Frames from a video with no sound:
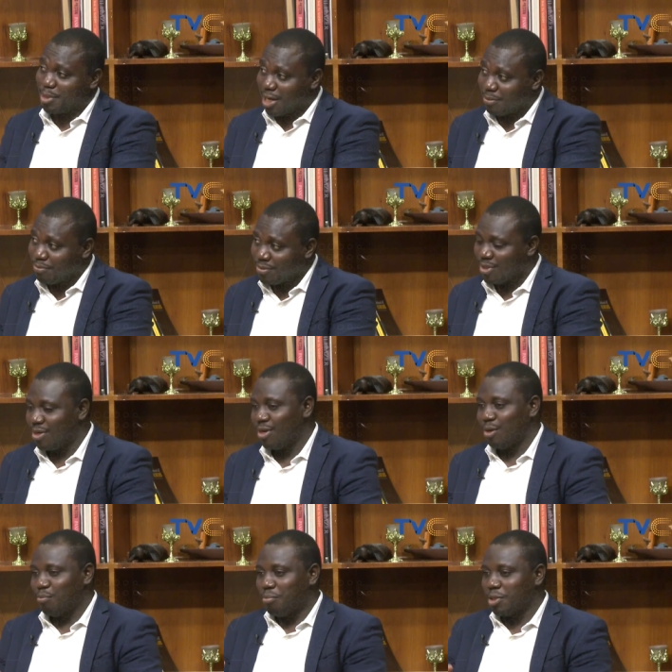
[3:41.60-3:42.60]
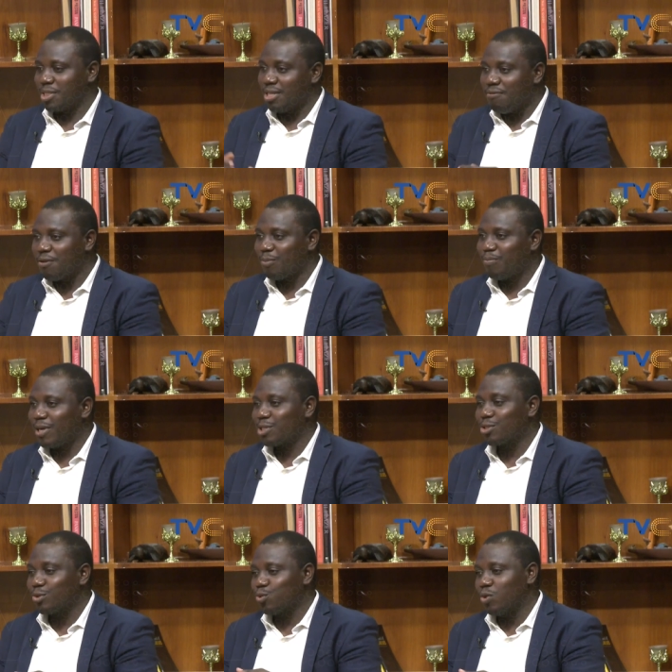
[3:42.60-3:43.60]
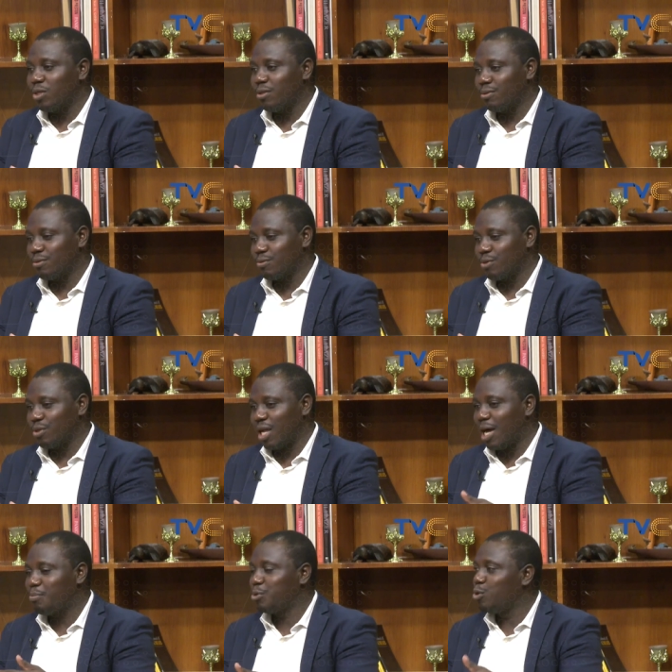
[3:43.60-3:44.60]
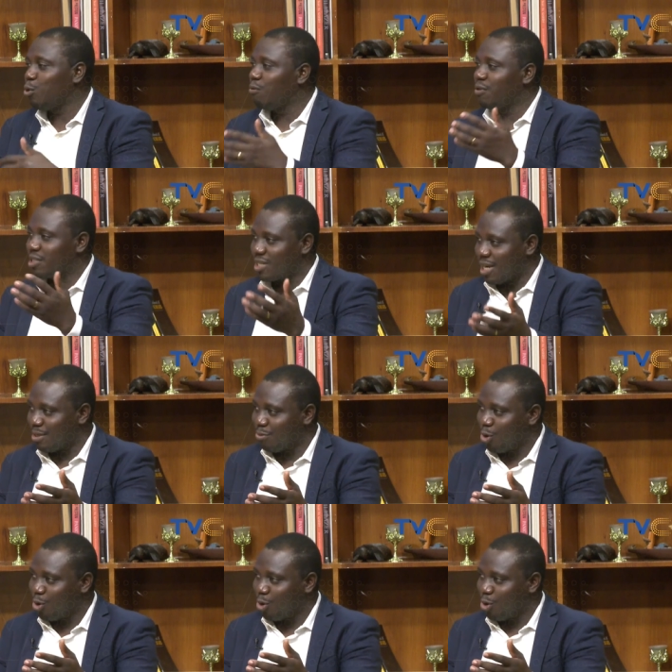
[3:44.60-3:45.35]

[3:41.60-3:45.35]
time. Mm-hmm. But if your passion will happen over time